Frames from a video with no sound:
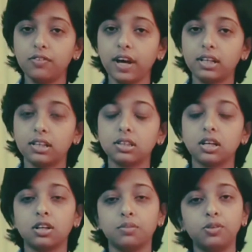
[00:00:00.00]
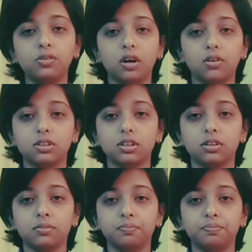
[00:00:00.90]
factors contribute to Down
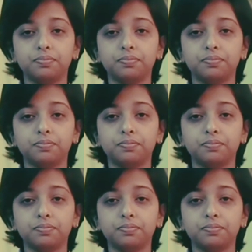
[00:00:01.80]
syndrome.